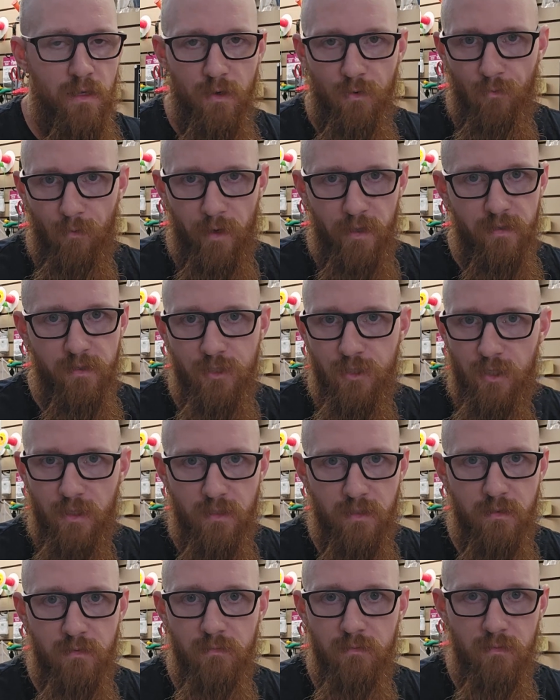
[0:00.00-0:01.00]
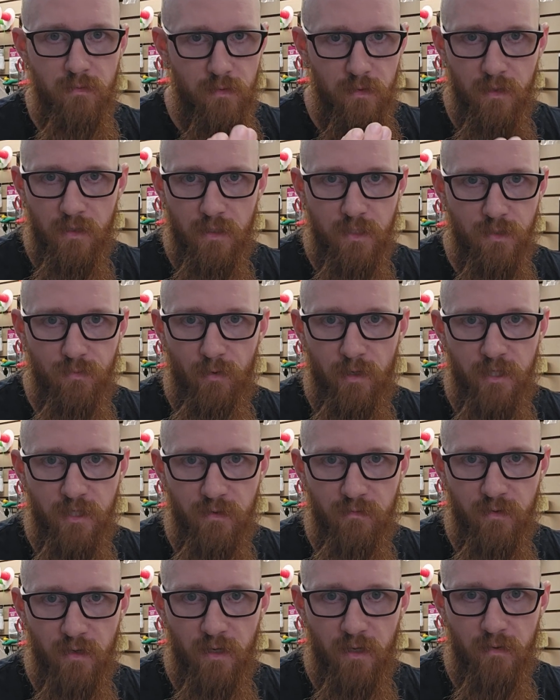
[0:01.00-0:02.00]
with just the switch
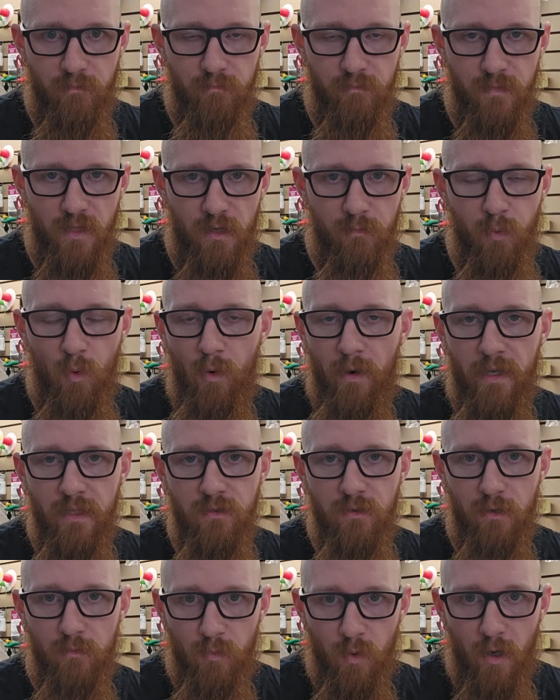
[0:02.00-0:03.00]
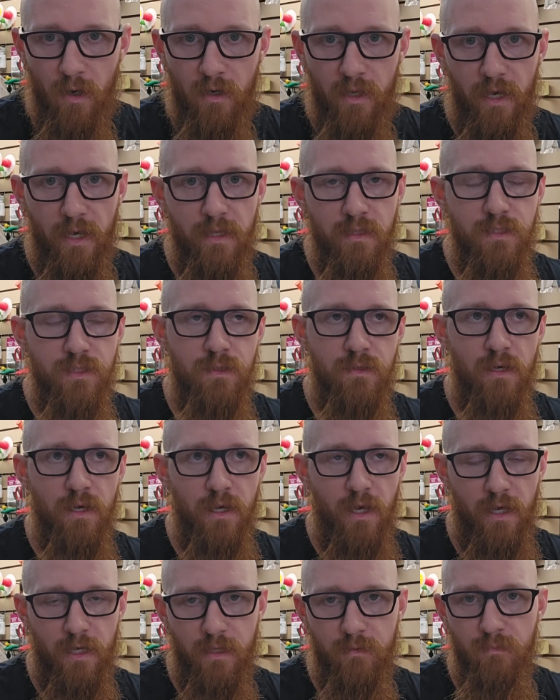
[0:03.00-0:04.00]
of a point or a broadhead. So
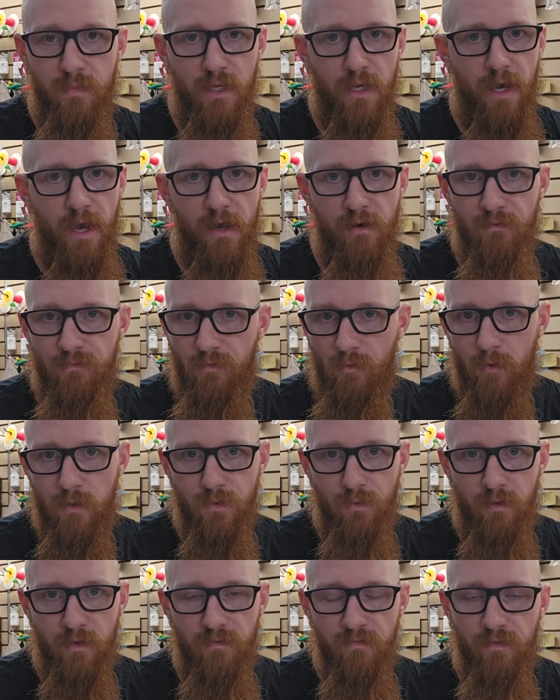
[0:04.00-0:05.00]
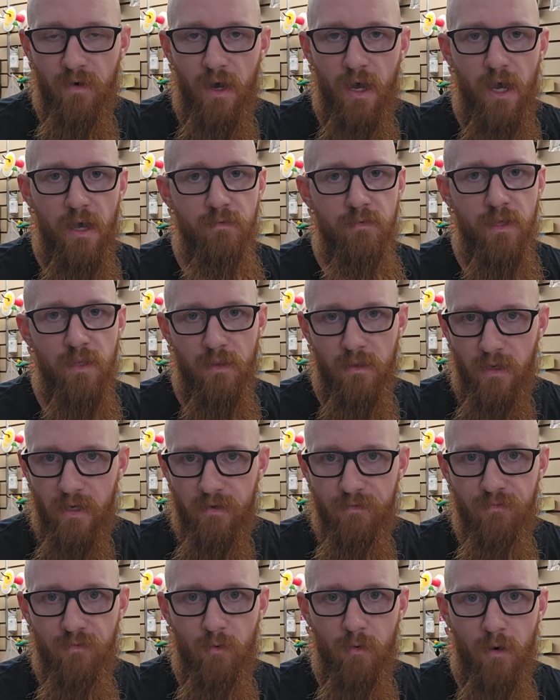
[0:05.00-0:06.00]
then I could be at 425
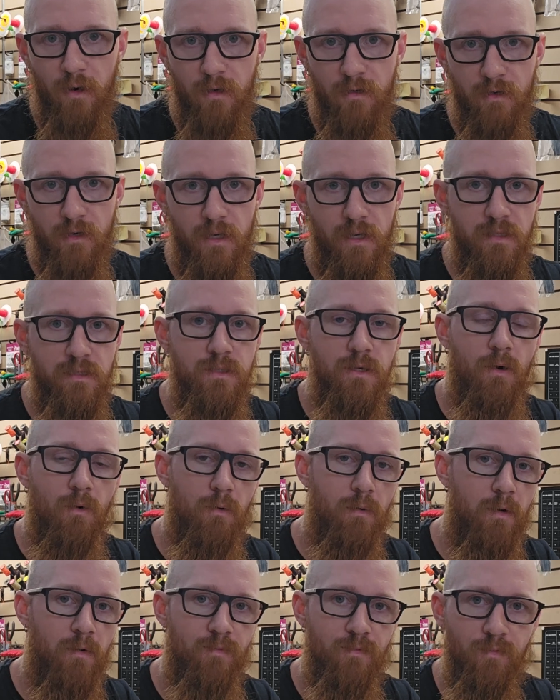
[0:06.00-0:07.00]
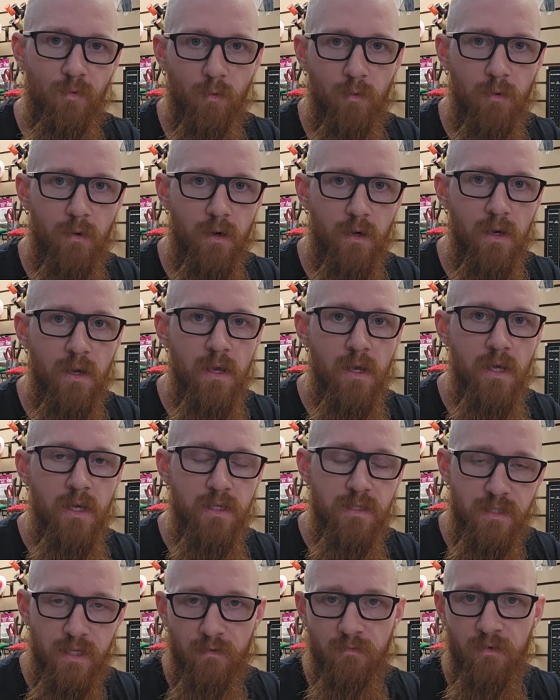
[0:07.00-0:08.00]
light 400s or
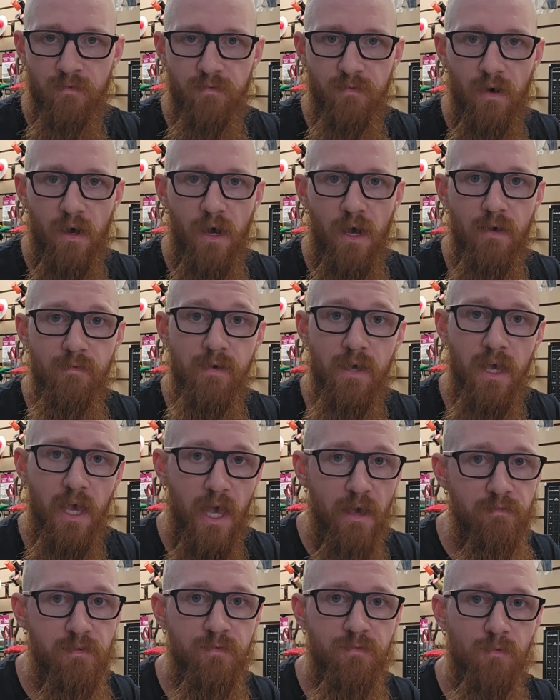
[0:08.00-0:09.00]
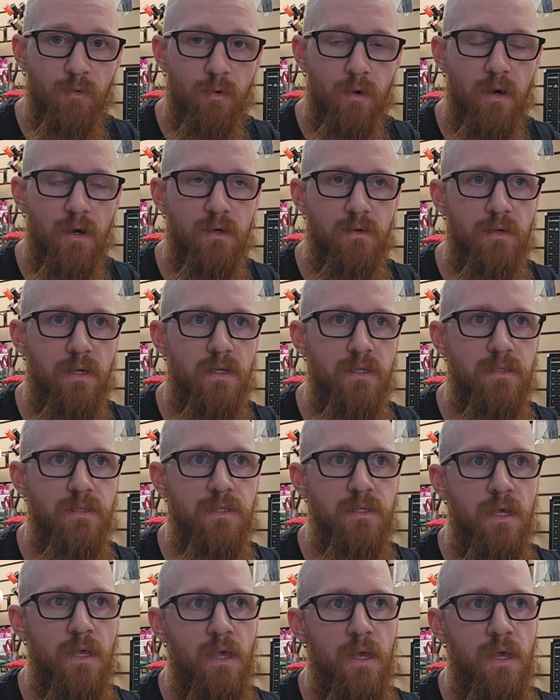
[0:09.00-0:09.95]
475 heavy 400s